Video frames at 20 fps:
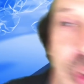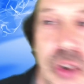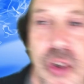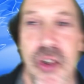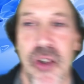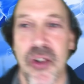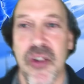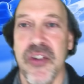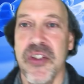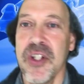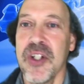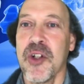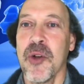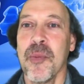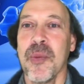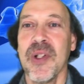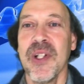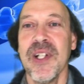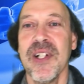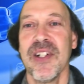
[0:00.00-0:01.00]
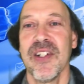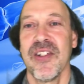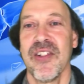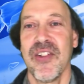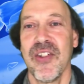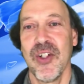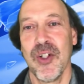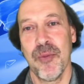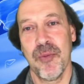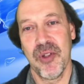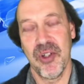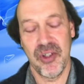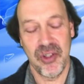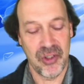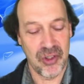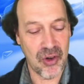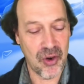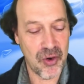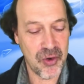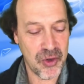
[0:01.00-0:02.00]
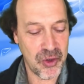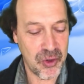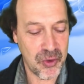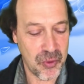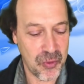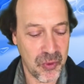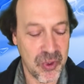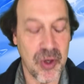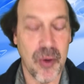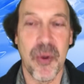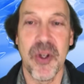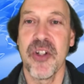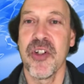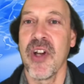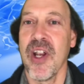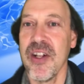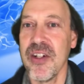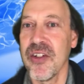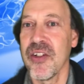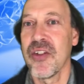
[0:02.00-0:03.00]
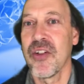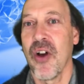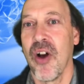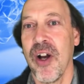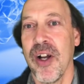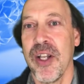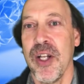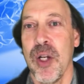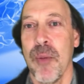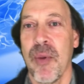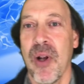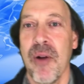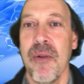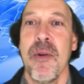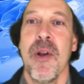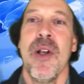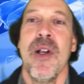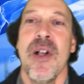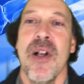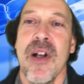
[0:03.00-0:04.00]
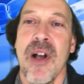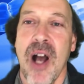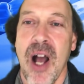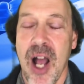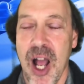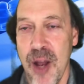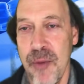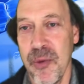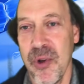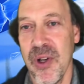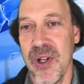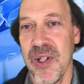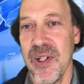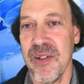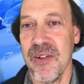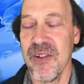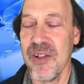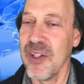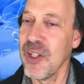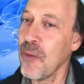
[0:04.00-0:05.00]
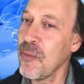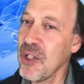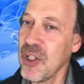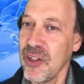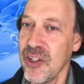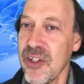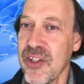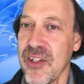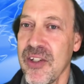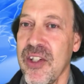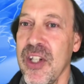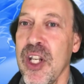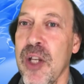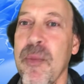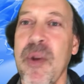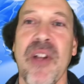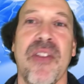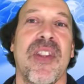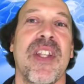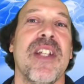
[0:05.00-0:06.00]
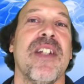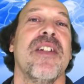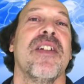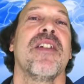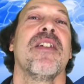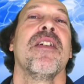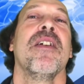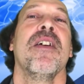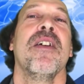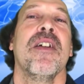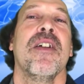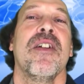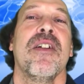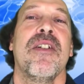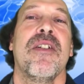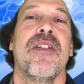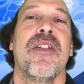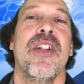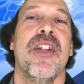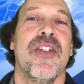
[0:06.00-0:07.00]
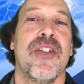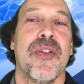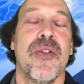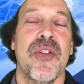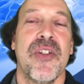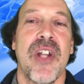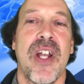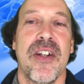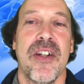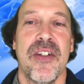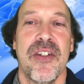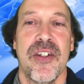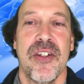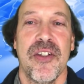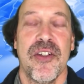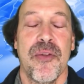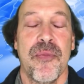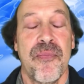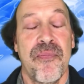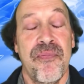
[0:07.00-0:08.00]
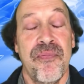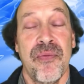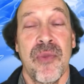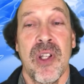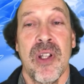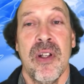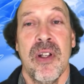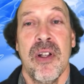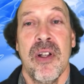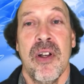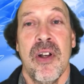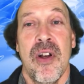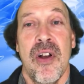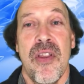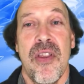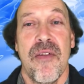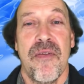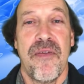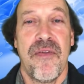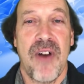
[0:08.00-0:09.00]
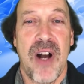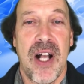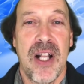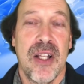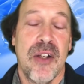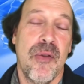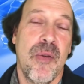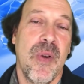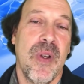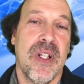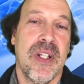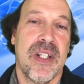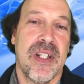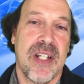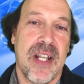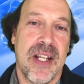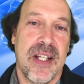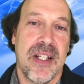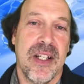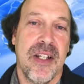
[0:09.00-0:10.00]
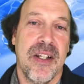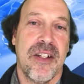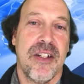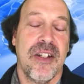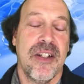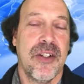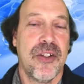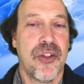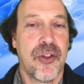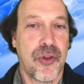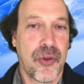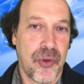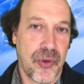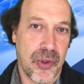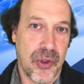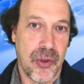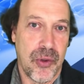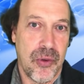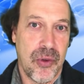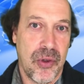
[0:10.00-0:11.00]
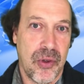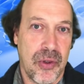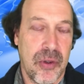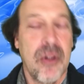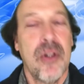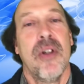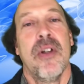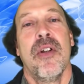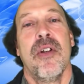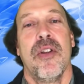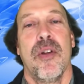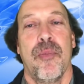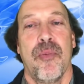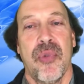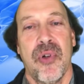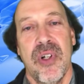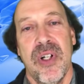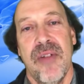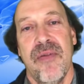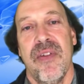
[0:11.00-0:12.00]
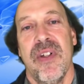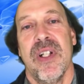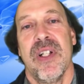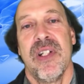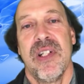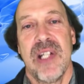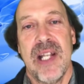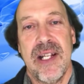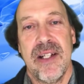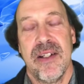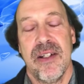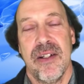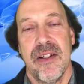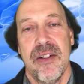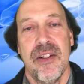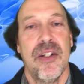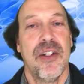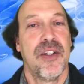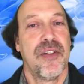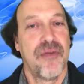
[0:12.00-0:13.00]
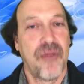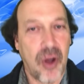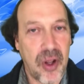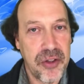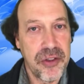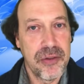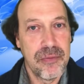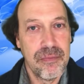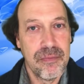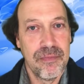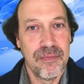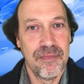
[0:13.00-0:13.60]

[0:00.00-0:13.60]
Godel's incompleteness theorem to show you, you know, what Chaitin's talking about. Let's think about this, these two sentences. The following sentence is true. The previous sentence is false.